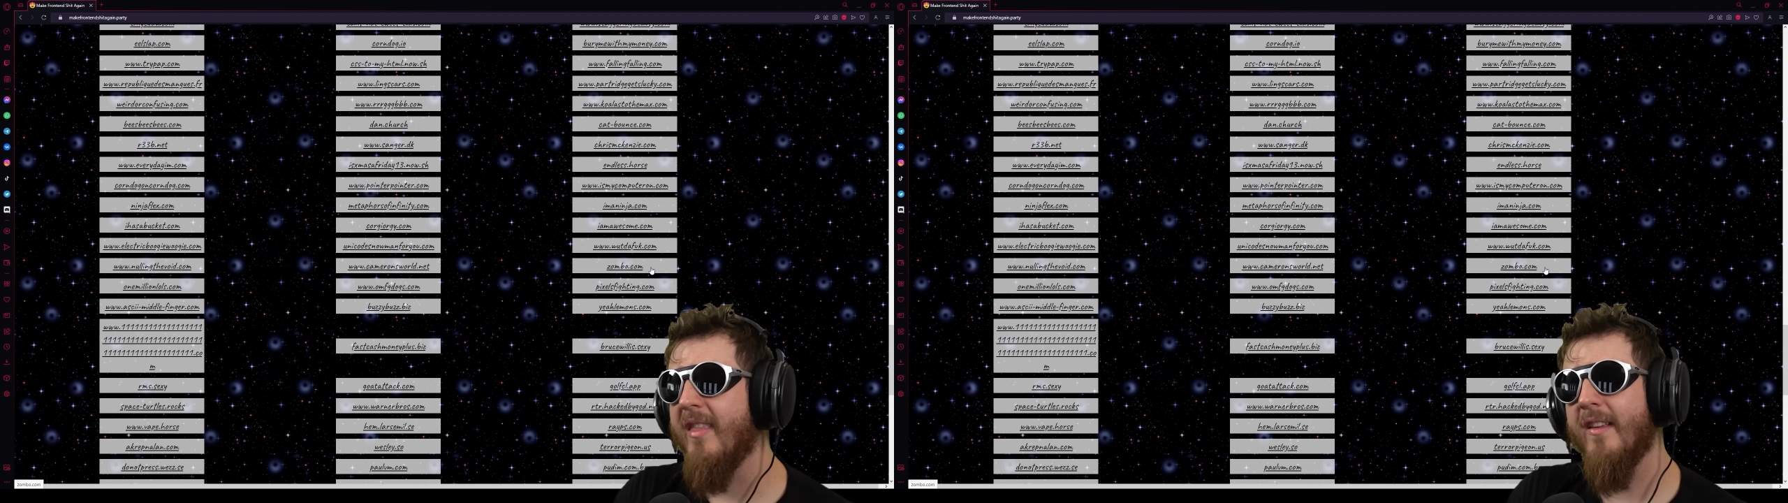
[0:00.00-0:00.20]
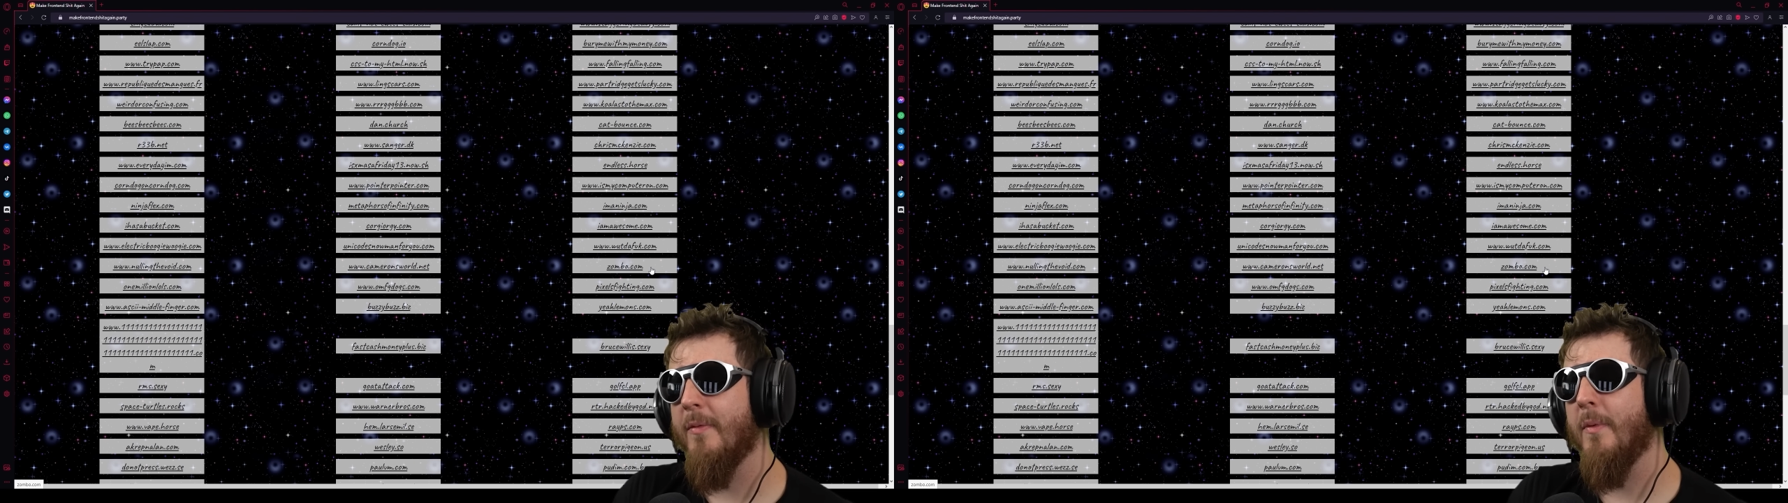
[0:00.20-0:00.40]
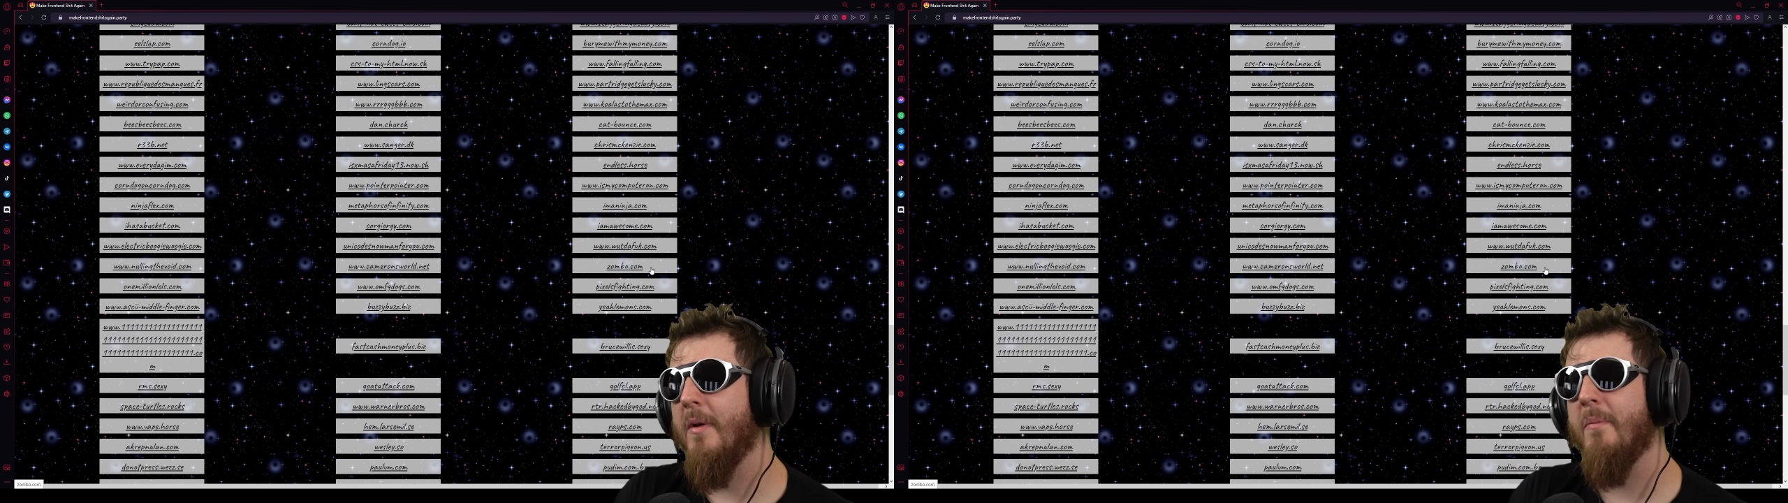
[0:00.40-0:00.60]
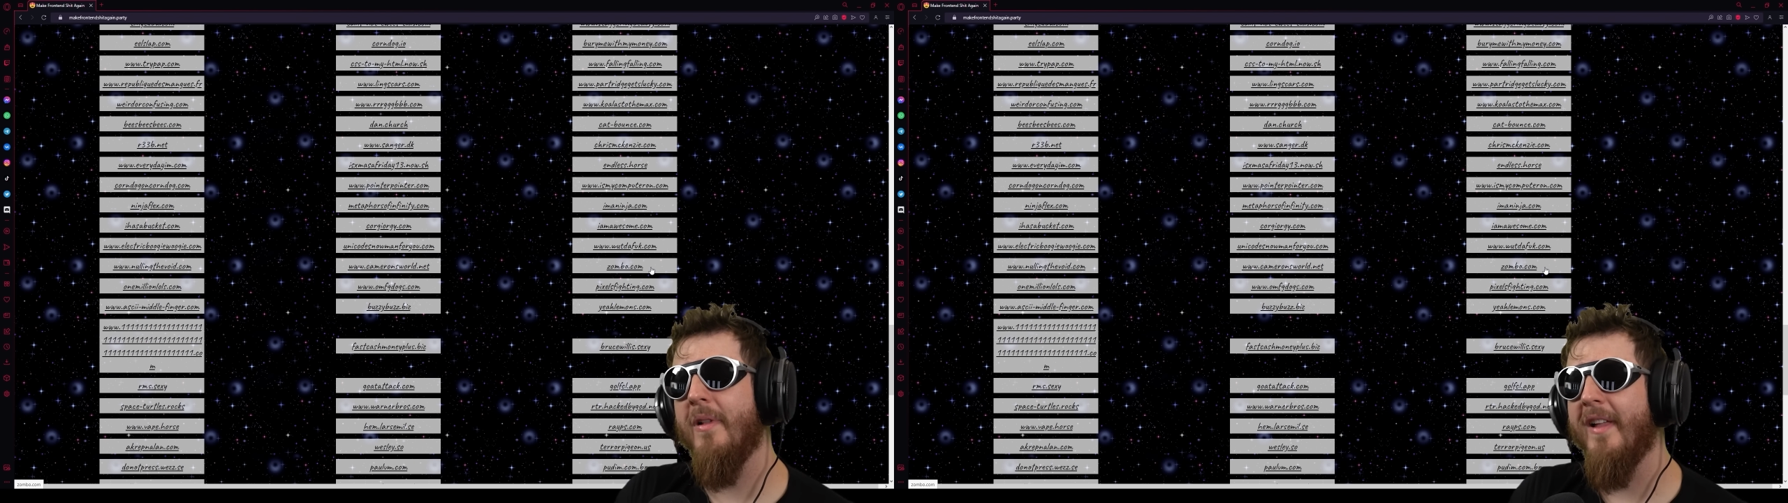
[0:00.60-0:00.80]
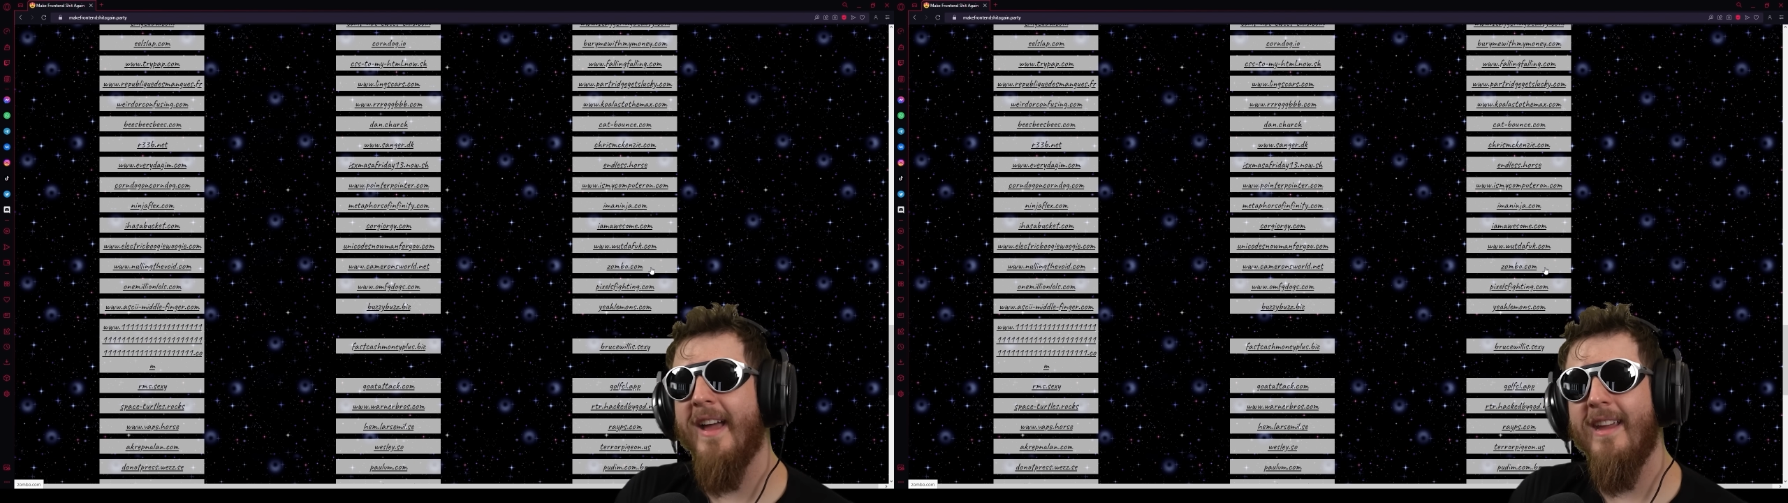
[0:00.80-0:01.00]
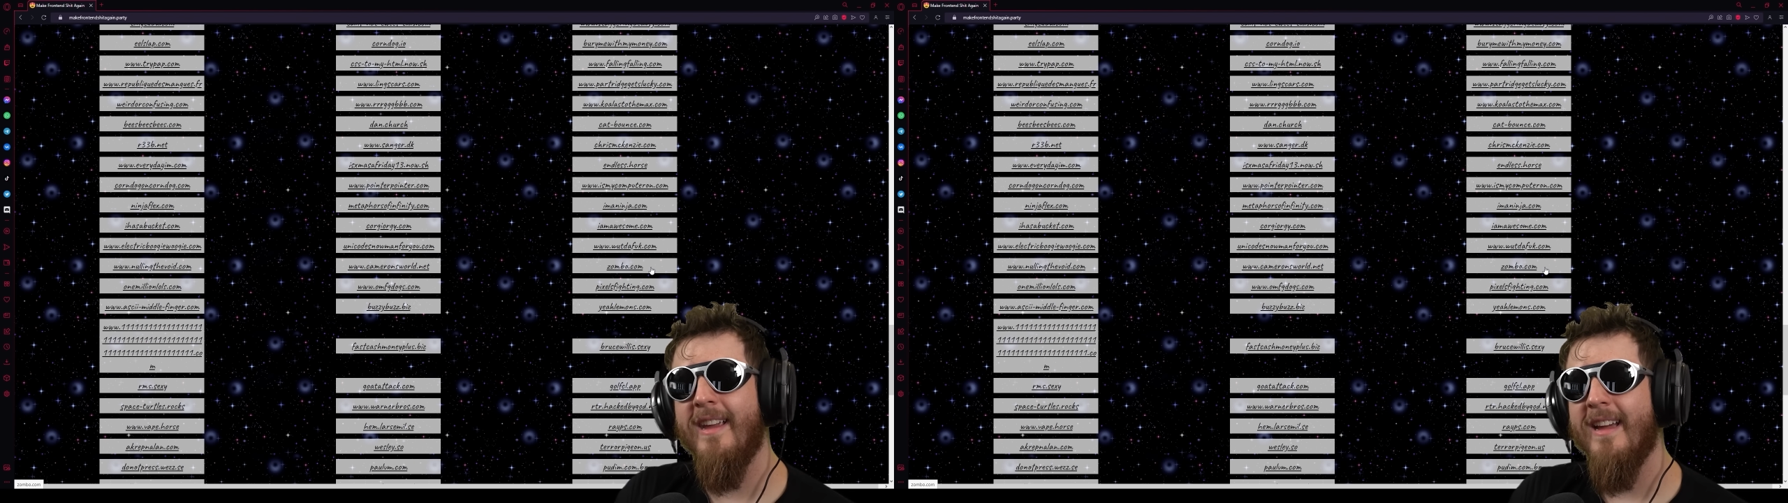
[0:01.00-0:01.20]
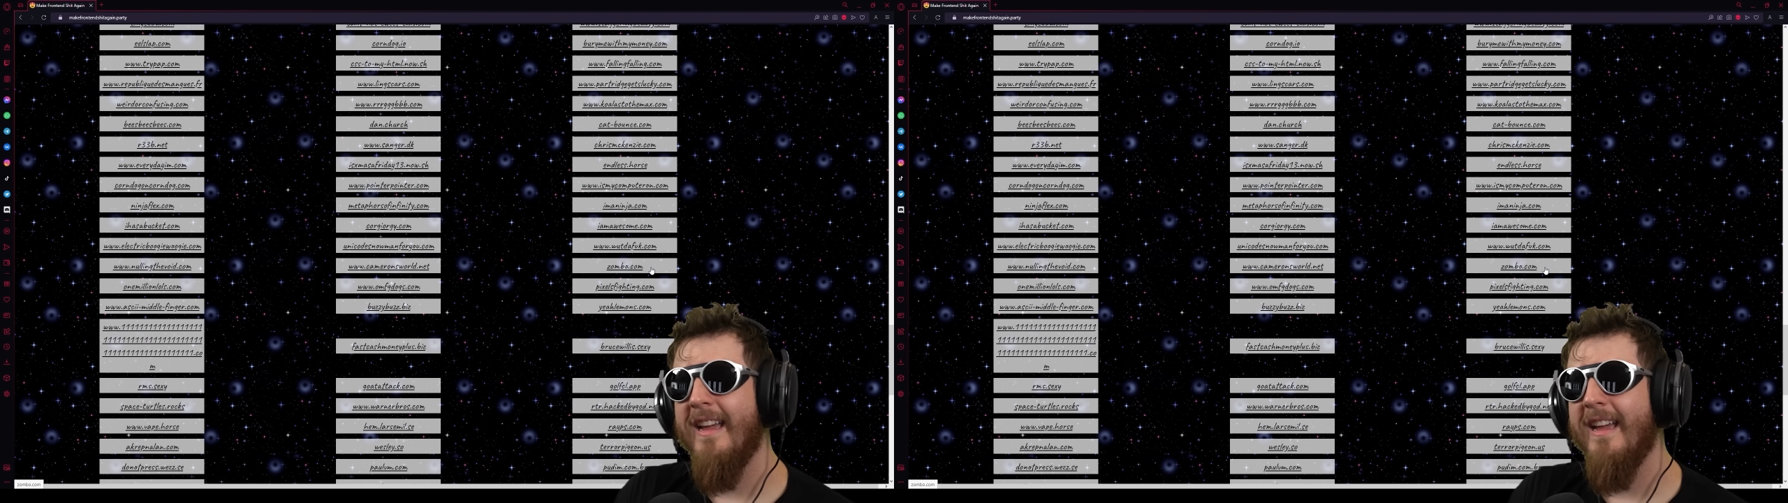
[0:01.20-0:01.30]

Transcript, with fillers: this one play.